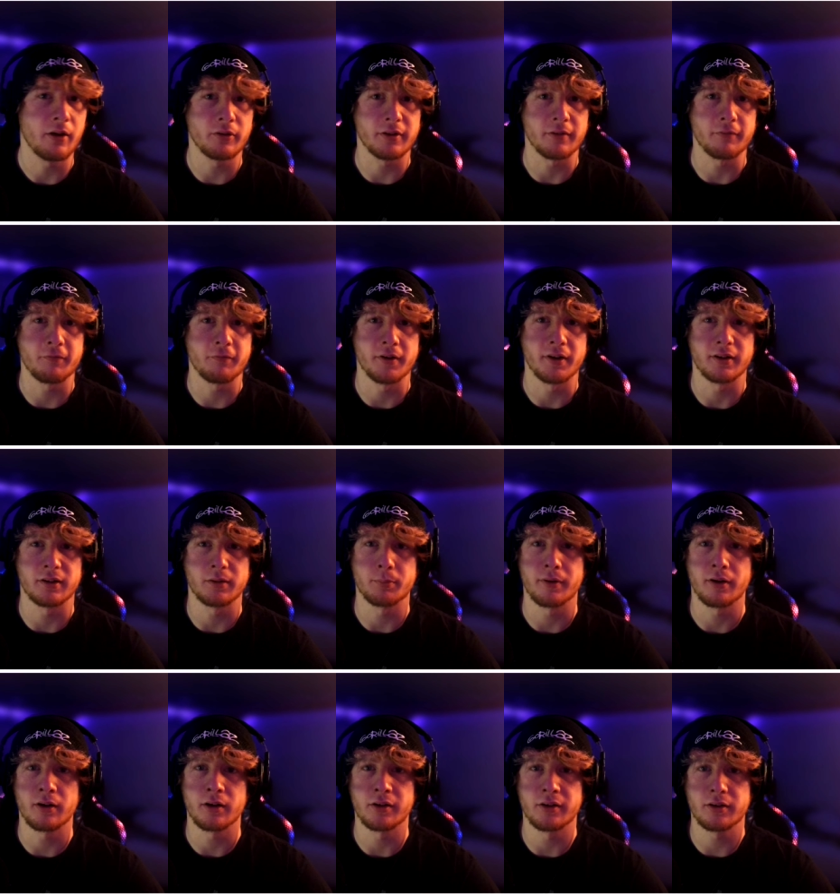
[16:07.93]
That was a fun
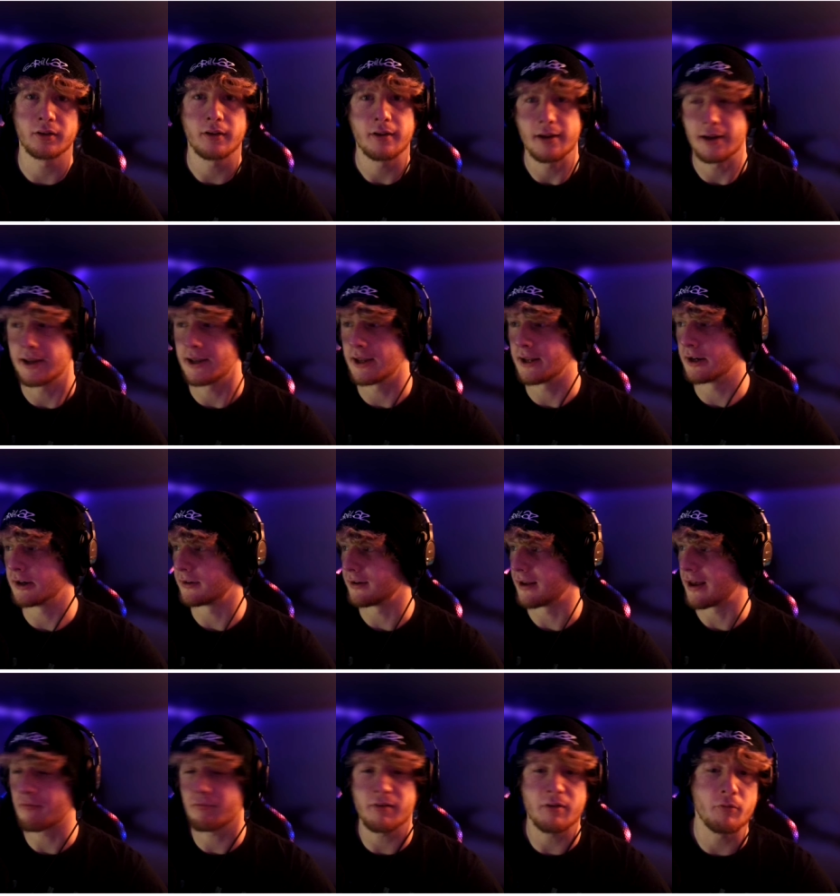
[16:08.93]
experience,
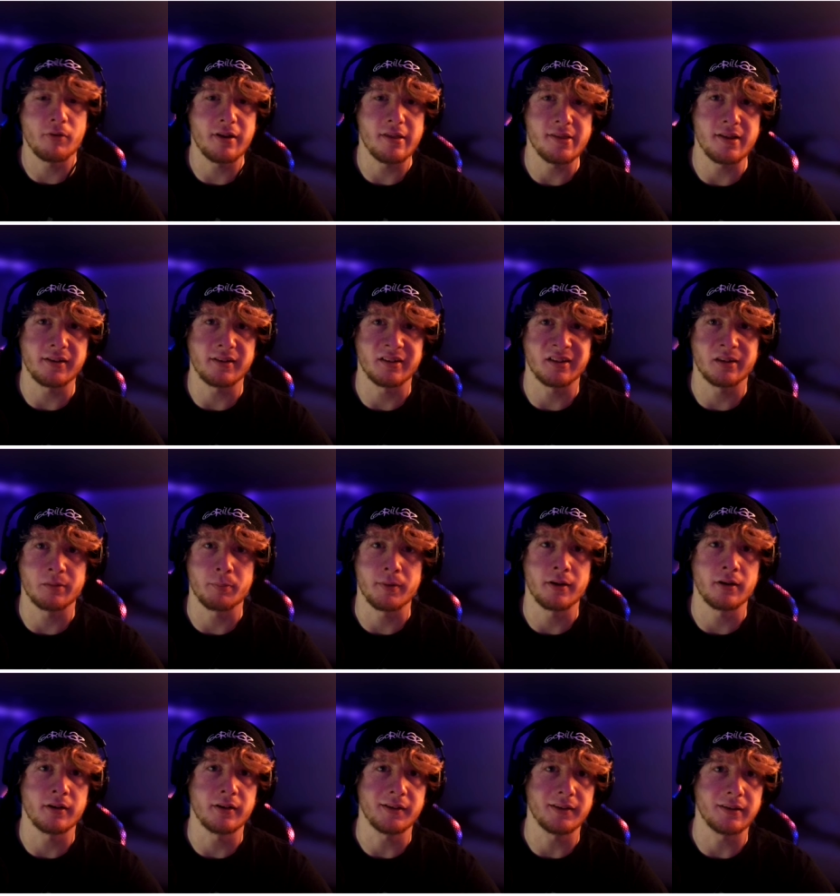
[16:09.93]
and every one of these
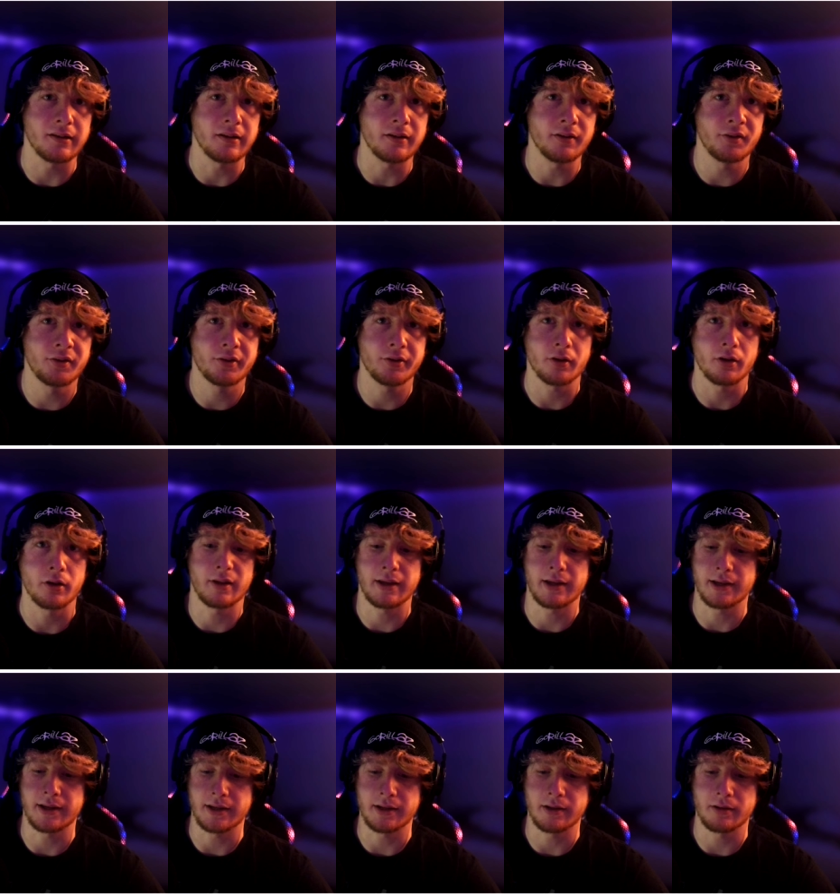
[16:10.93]
experiences,
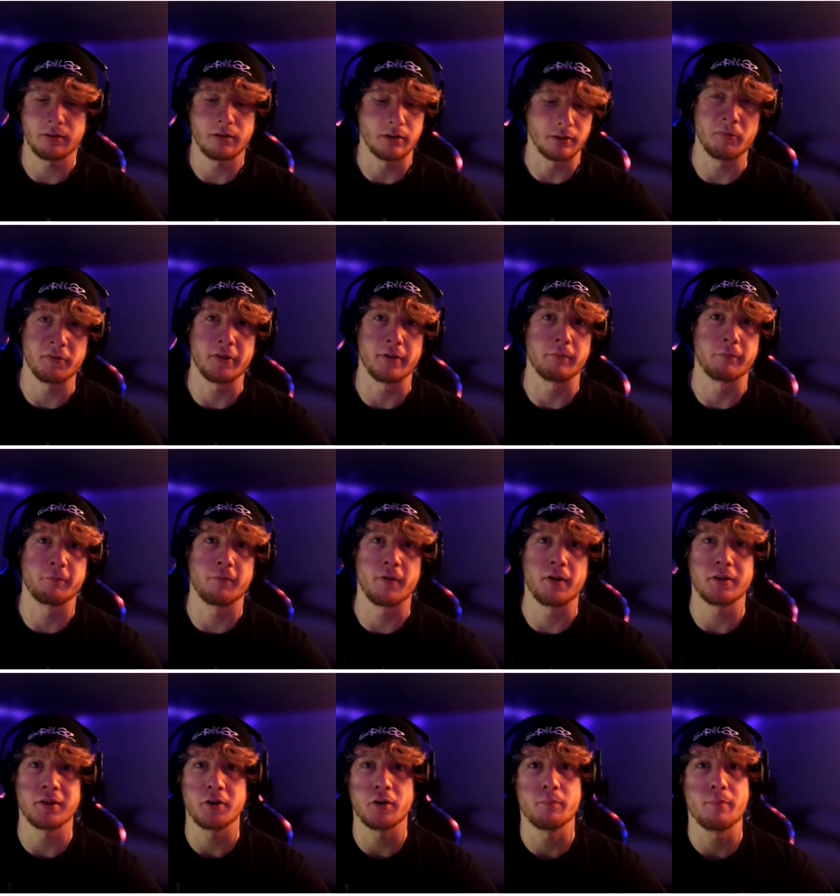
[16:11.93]
they come with a
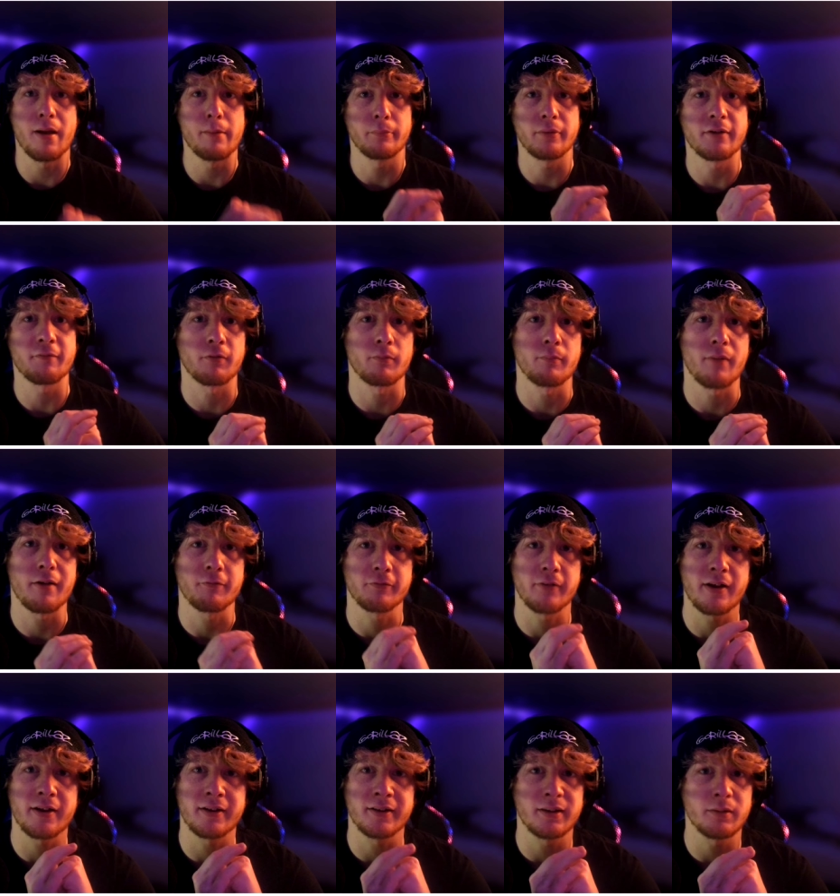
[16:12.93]
fun little memory from my
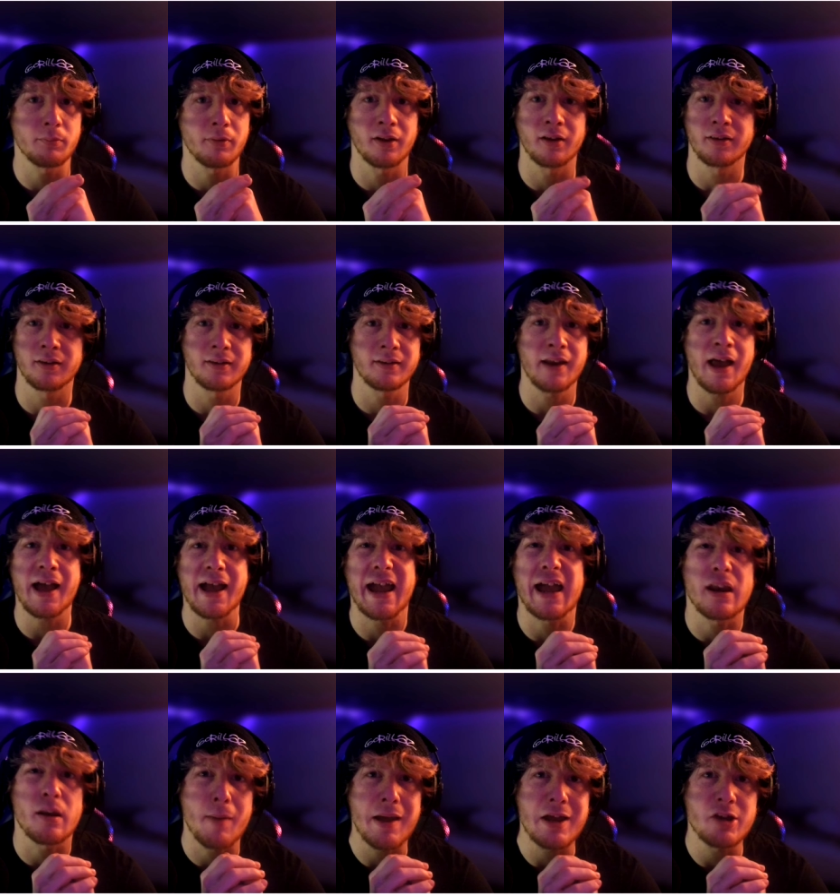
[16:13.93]
friends, because it's
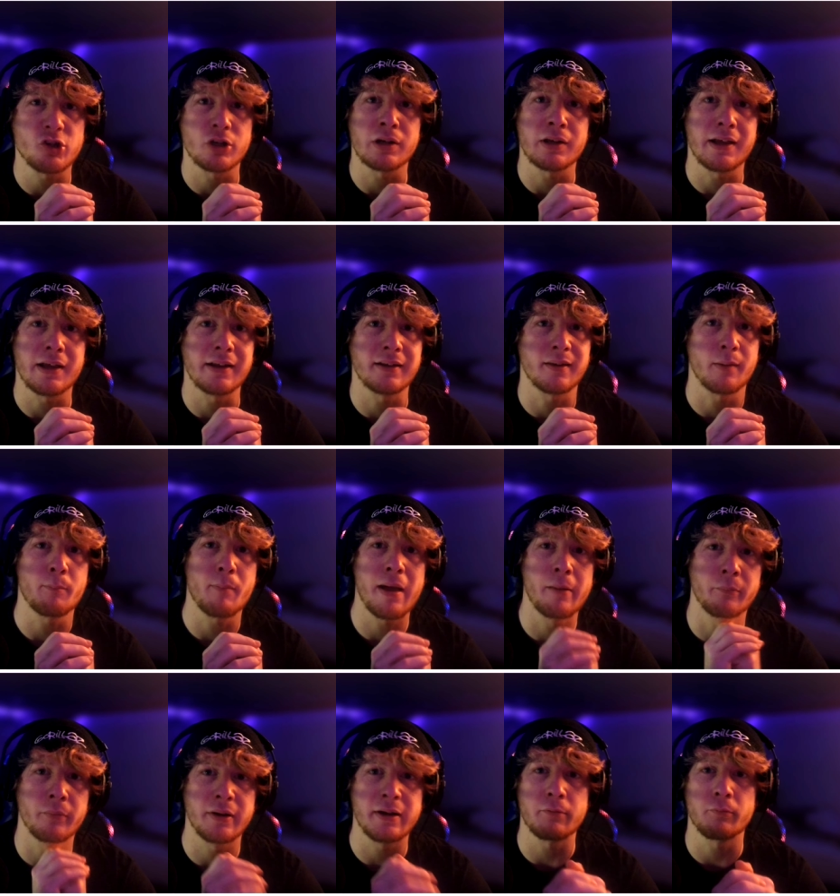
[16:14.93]
not animation, it's a
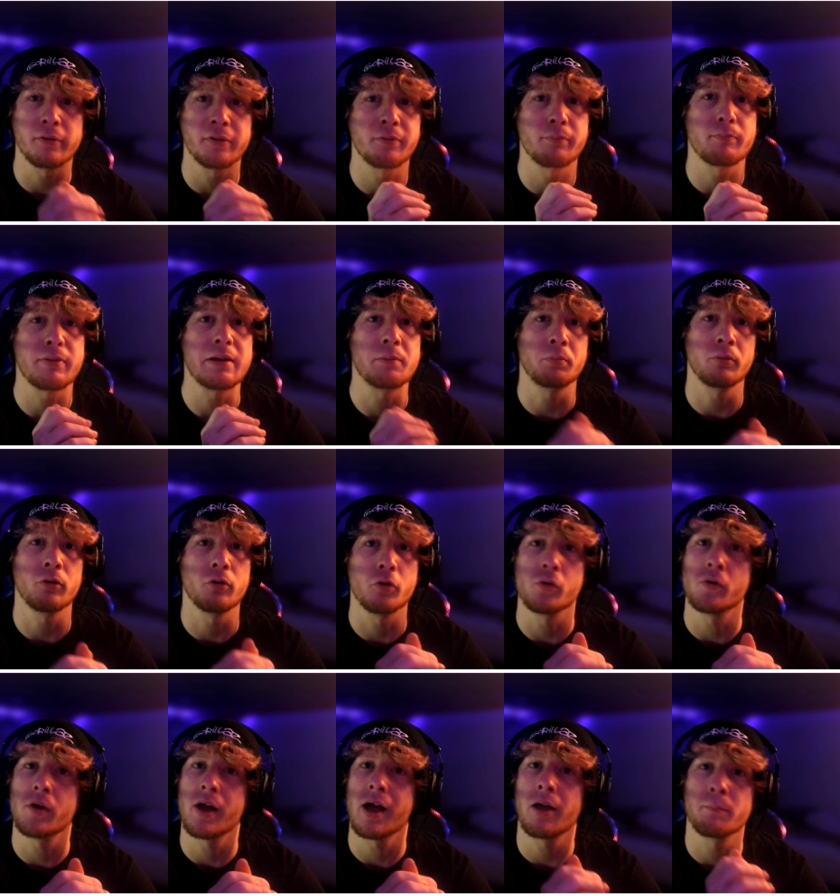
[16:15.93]
memory with
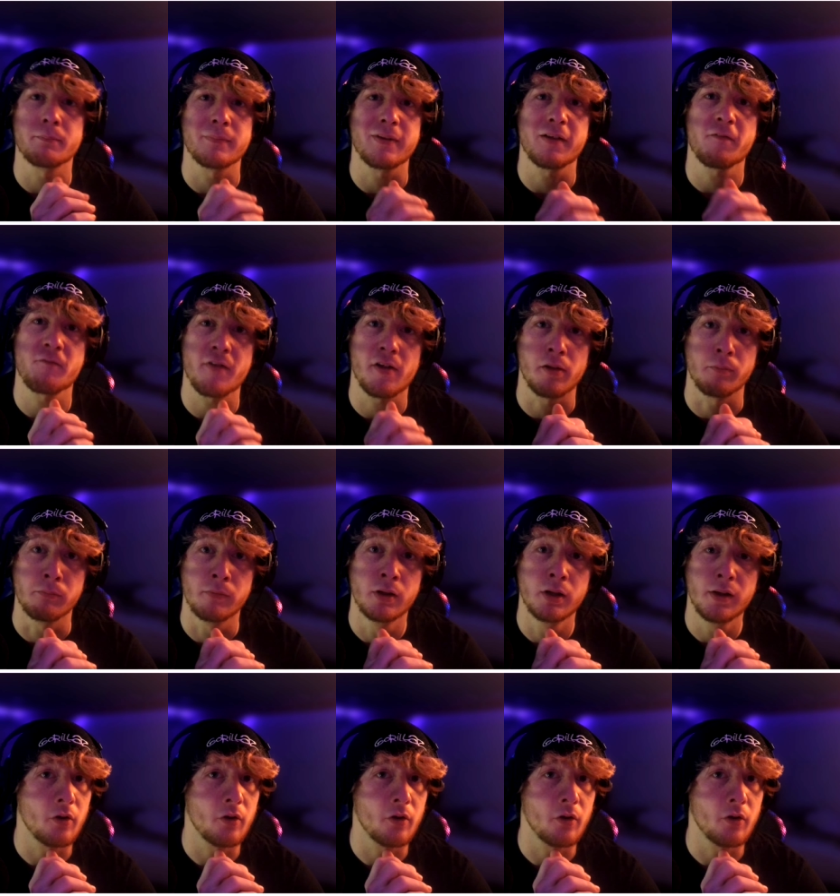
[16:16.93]
people who helped me film.